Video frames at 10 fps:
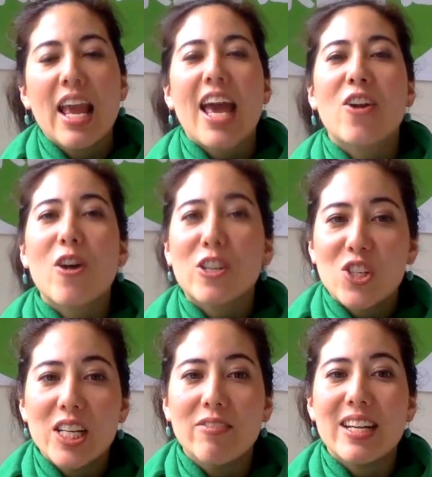and are
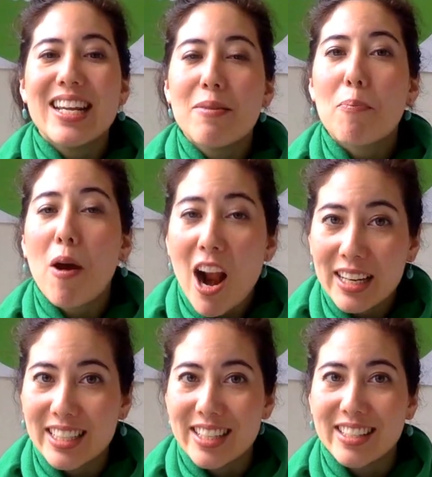achieved in
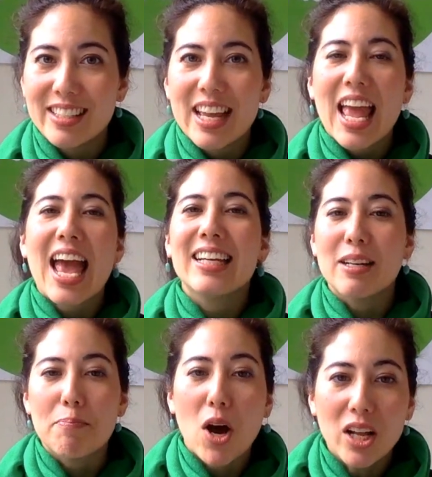practice and
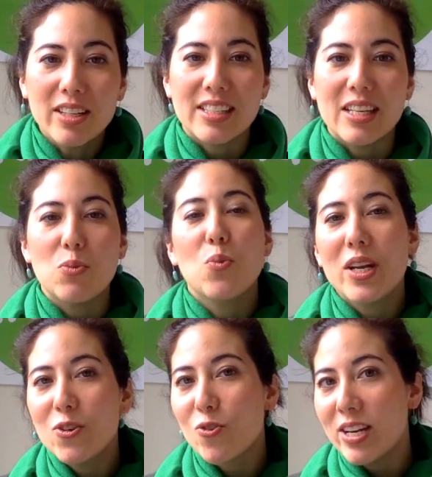in policy
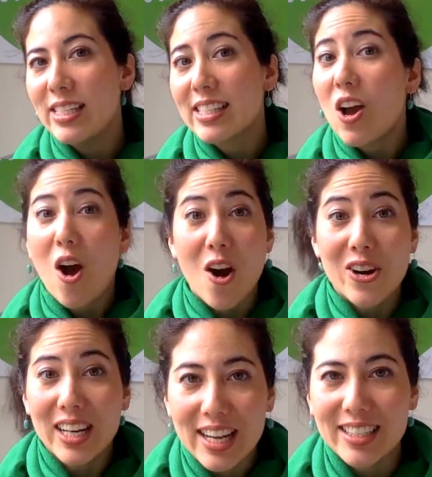when Greens are
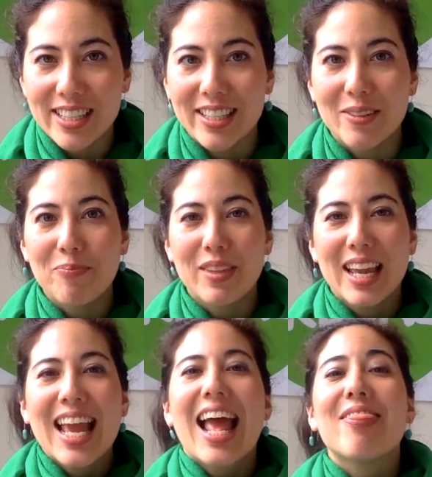elected.
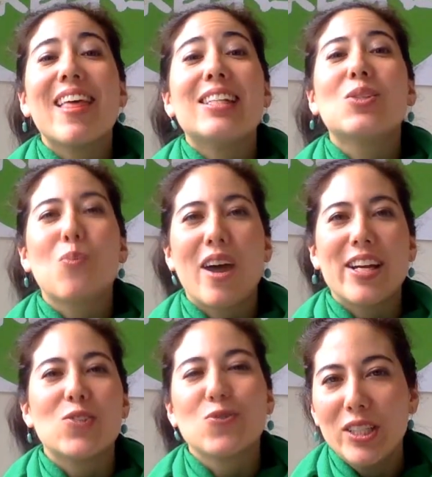And that's why
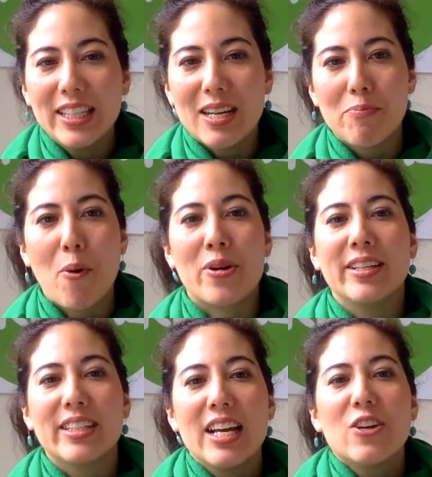it's really
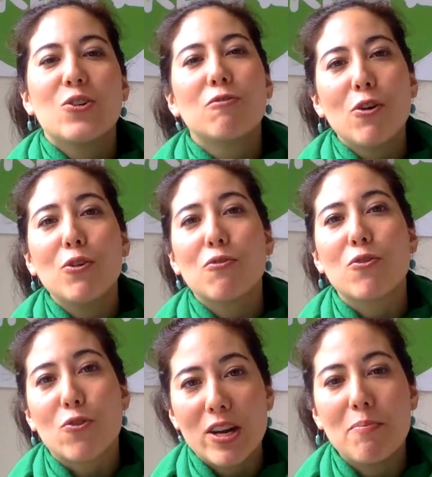important to vote for
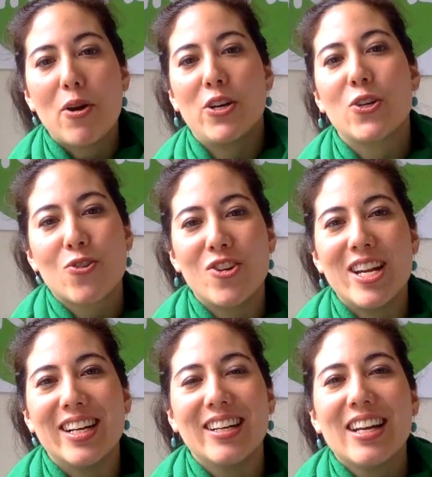Green Party
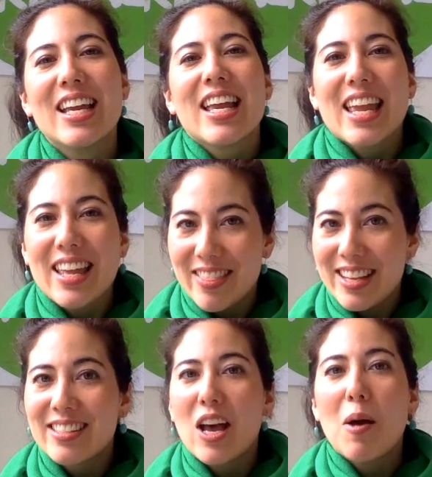Korea in
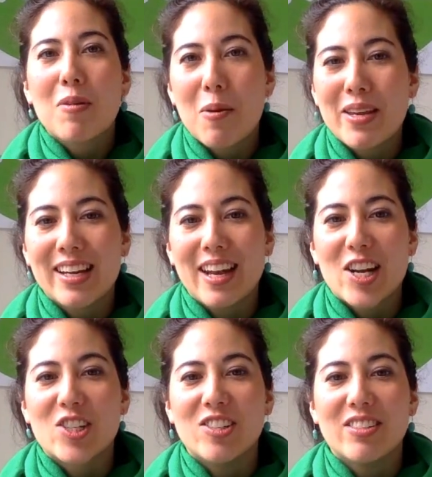this upcoming
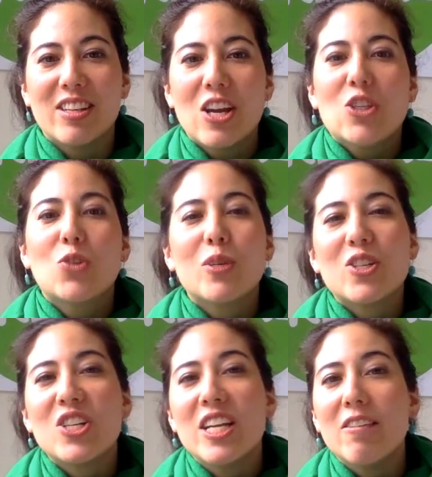elections to
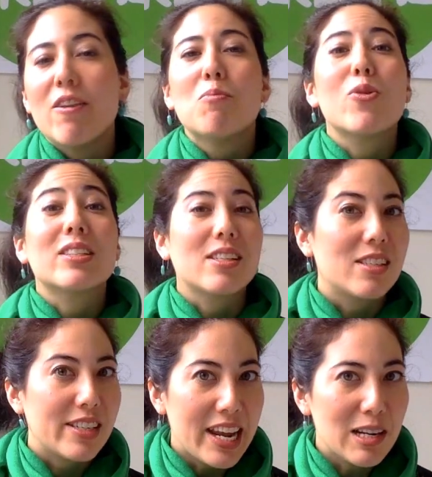achieve a more
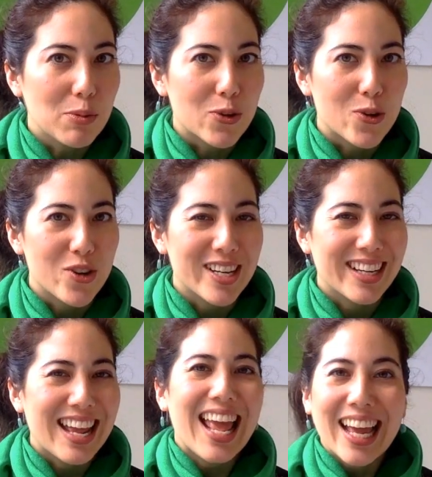sustainable
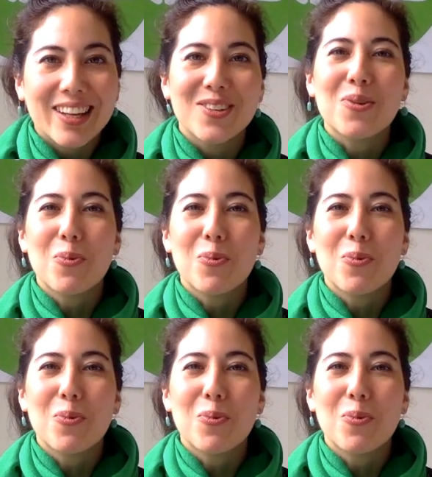Korea and